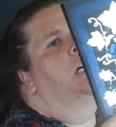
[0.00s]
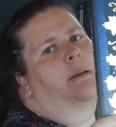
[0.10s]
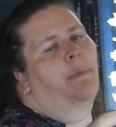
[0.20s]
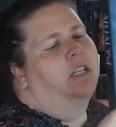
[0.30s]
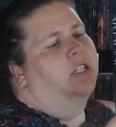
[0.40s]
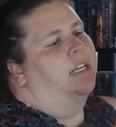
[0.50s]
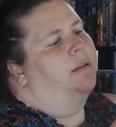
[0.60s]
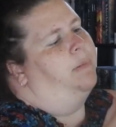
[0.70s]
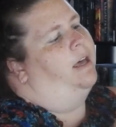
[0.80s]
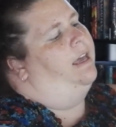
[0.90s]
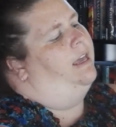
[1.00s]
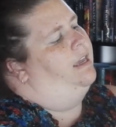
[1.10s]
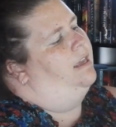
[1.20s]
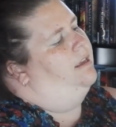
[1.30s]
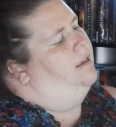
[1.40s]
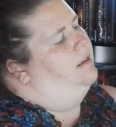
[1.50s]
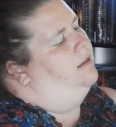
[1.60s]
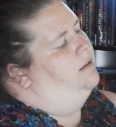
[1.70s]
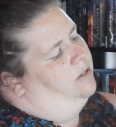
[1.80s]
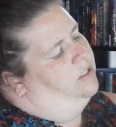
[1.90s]
reimagining by
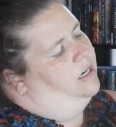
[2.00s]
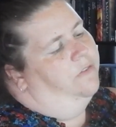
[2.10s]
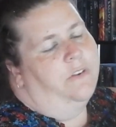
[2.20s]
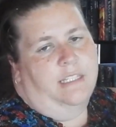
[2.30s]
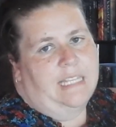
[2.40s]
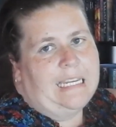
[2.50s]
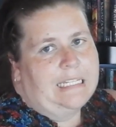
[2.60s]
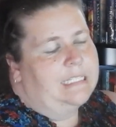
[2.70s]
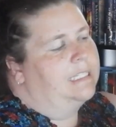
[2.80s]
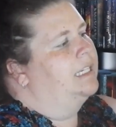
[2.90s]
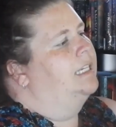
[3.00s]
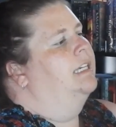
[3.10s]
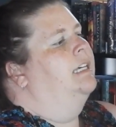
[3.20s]
Jennifer Saint.